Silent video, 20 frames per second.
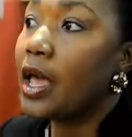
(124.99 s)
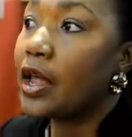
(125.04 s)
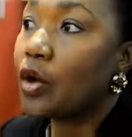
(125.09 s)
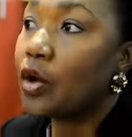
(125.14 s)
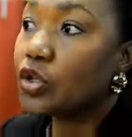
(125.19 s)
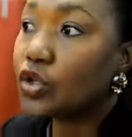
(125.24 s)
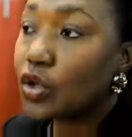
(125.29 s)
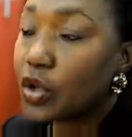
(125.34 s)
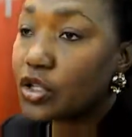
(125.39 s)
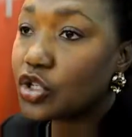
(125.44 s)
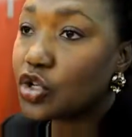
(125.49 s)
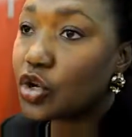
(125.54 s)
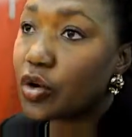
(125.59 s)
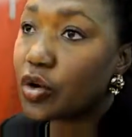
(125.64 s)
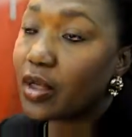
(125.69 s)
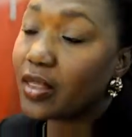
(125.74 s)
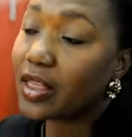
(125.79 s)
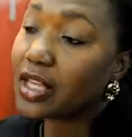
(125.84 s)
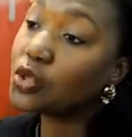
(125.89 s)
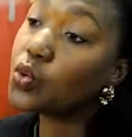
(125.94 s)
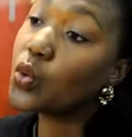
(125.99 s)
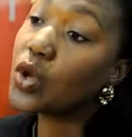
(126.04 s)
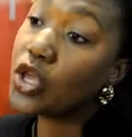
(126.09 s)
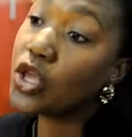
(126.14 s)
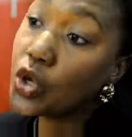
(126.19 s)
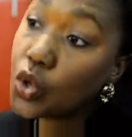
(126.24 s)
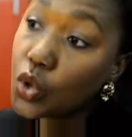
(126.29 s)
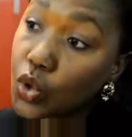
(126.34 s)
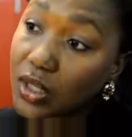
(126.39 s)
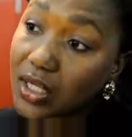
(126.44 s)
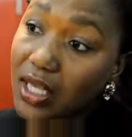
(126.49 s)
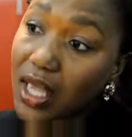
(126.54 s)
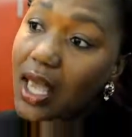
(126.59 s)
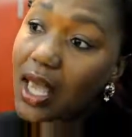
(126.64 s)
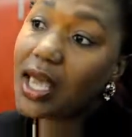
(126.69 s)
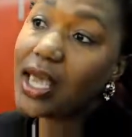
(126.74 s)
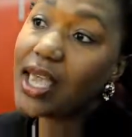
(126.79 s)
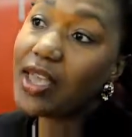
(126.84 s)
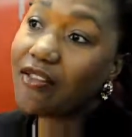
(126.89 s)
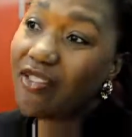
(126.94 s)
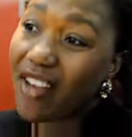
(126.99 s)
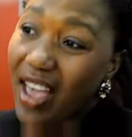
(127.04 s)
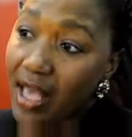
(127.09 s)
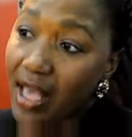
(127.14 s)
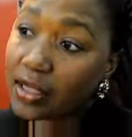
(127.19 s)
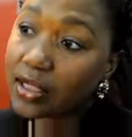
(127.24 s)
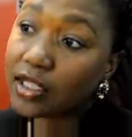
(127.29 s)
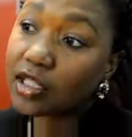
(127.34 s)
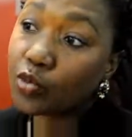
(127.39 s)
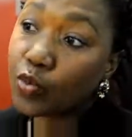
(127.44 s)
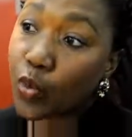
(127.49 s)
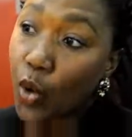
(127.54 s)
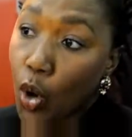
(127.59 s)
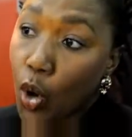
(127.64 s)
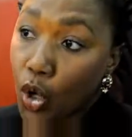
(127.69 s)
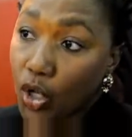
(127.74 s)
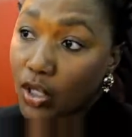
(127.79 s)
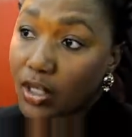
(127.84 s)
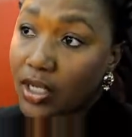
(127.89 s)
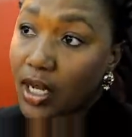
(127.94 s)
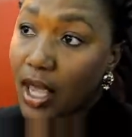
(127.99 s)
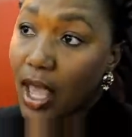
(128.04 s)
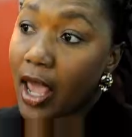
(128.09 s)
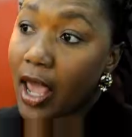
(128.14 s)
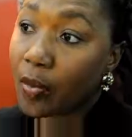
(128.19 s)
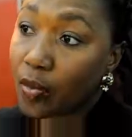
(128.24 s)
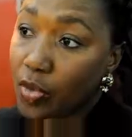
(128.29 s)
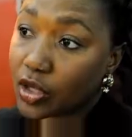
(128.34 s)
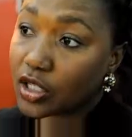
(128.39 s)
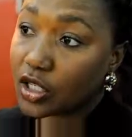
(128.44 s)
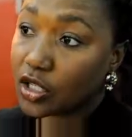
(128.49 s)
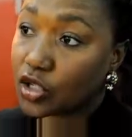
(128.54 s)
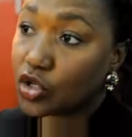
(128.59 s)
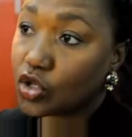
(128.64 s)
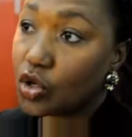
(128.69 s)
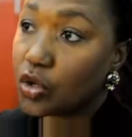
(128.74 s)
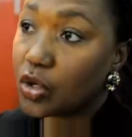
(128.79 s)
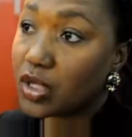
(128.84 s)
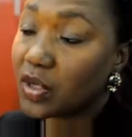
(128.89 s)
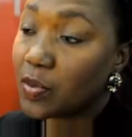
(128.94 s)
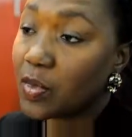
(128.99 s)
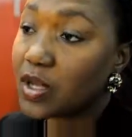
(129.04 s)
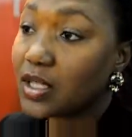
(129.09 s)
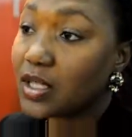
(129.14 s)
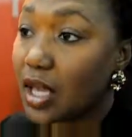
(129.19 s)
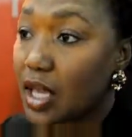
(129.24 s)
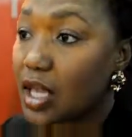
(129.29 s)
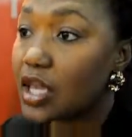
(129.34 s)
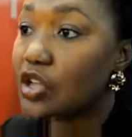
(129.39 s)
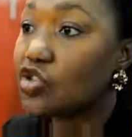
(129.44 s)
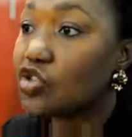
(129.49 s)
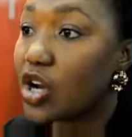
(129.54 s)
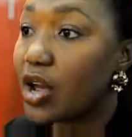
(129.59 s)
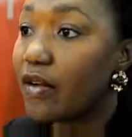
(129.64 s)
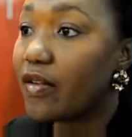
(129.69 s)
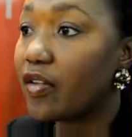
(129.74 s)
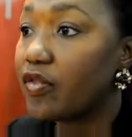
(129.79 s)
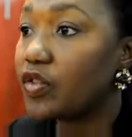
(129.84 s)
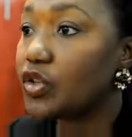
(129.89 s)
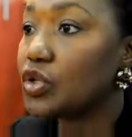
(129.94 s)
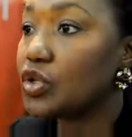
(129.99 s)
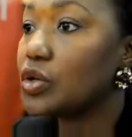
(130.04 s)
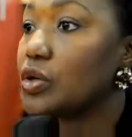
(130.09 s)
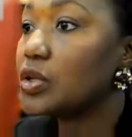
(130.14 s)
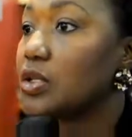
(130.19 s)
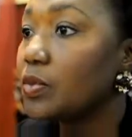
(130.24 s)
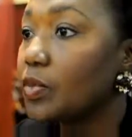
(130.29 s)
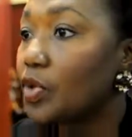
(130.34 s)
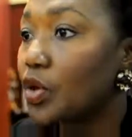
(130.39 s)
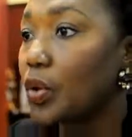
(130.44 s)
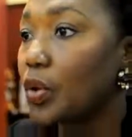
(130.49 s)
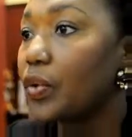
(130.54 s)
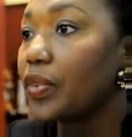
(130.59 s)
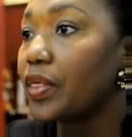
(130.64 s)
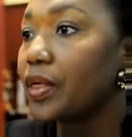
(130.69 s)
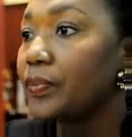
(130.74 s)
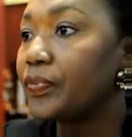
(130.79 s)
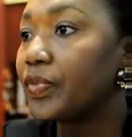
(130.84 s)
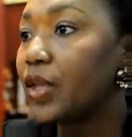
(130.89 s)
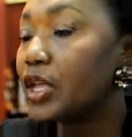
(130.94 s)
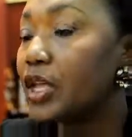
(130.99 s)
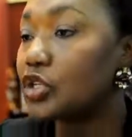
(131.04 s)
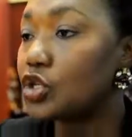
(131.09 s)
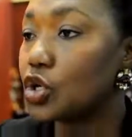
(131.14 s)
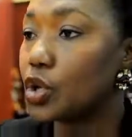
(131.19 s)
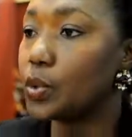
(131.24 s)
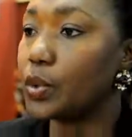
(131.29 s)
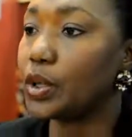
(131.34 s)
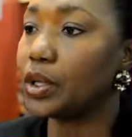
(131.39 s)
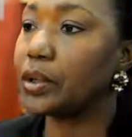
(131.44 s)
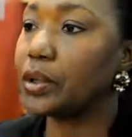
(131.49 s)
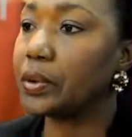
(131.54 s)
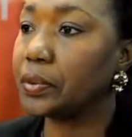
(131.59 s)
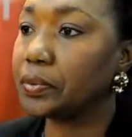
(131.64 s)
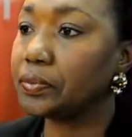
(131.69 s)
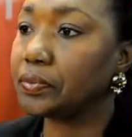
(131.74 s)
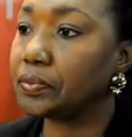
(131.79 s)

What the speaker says: and also ensuring that we use events, sport and business tourism as the key driver for tourism growth in Joburg.